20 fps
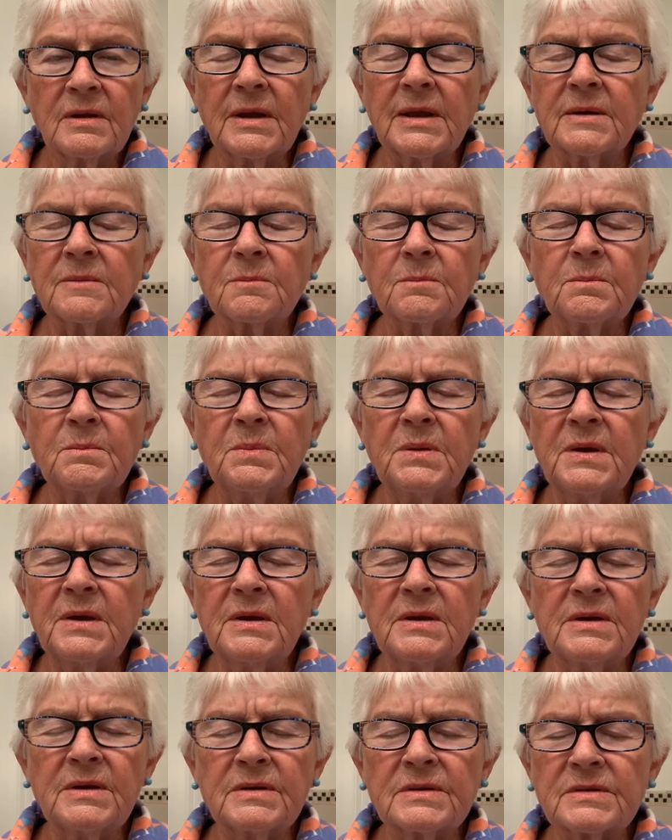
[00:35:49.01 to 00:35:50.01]
Let
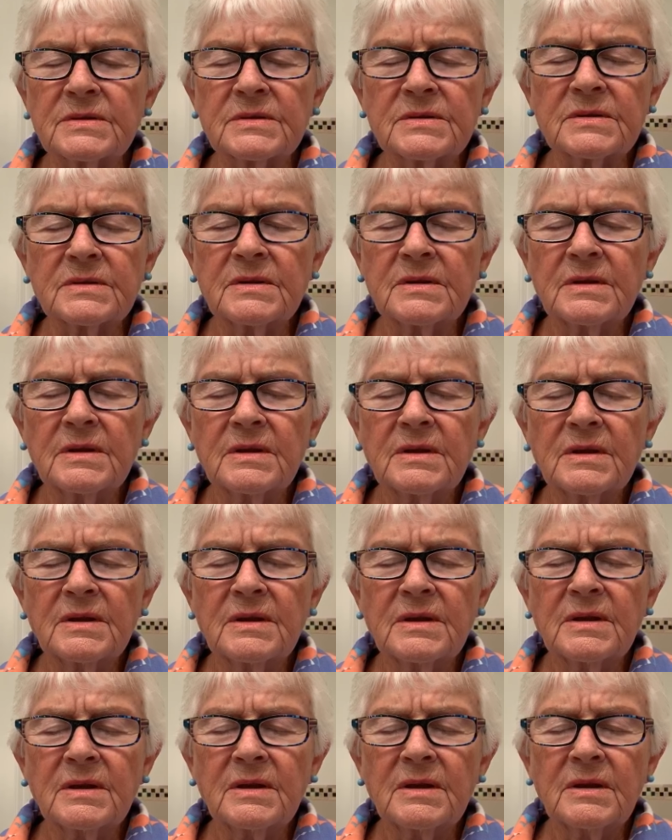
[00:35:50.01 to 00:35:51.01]
peace
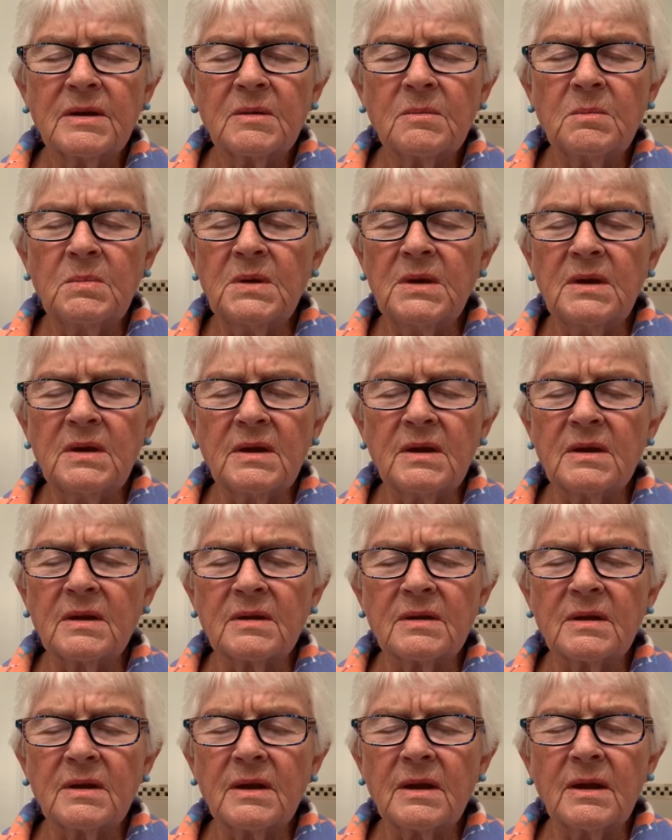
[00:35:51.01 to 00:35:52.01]
be
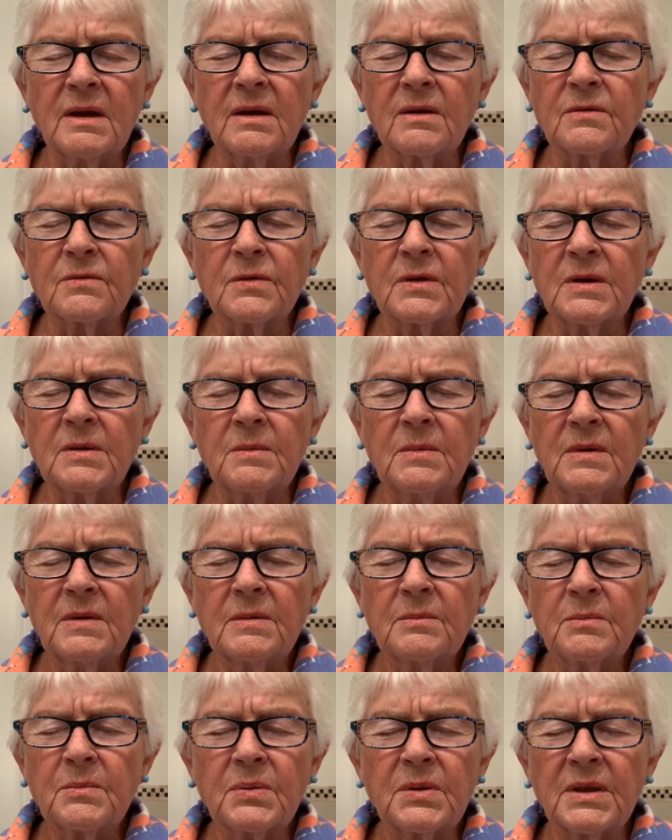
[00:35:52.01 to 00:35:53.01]
in every
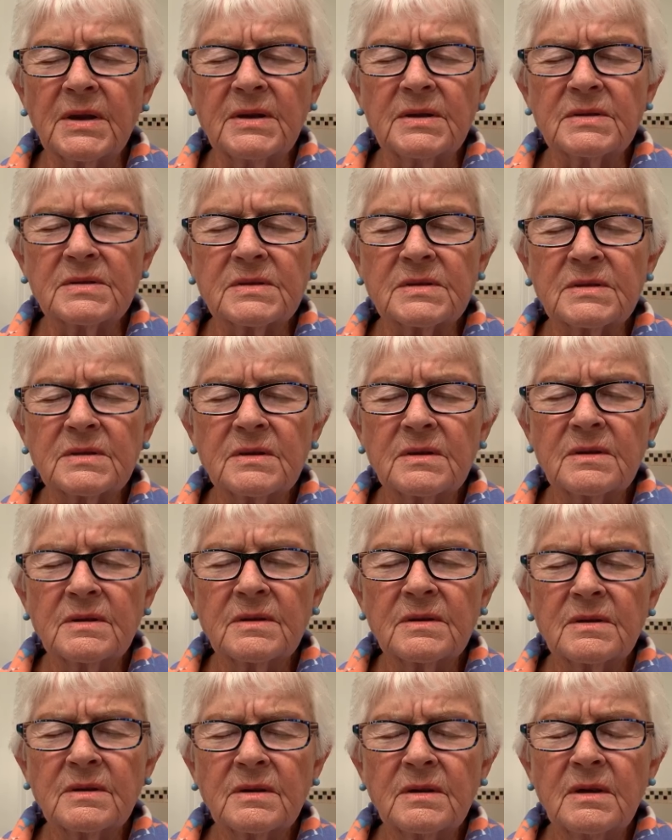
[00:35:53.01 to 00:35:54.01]
place
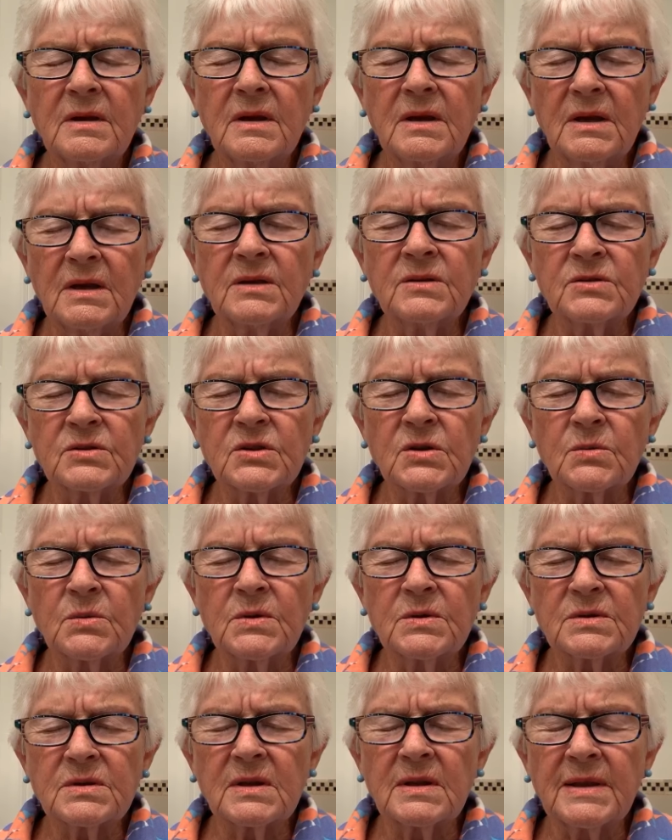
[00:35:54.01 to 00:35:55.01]
in
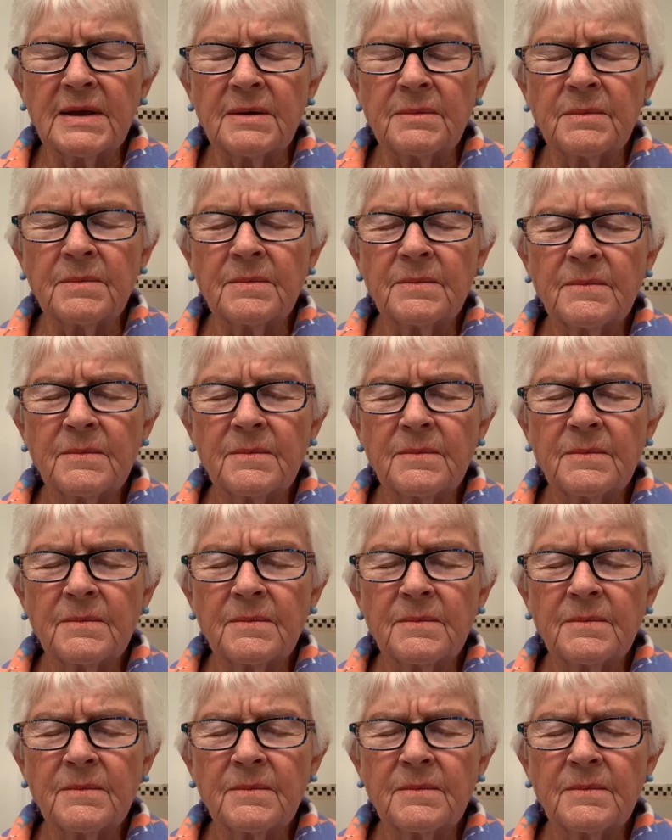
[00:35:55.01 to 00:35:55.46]
Jerusalem,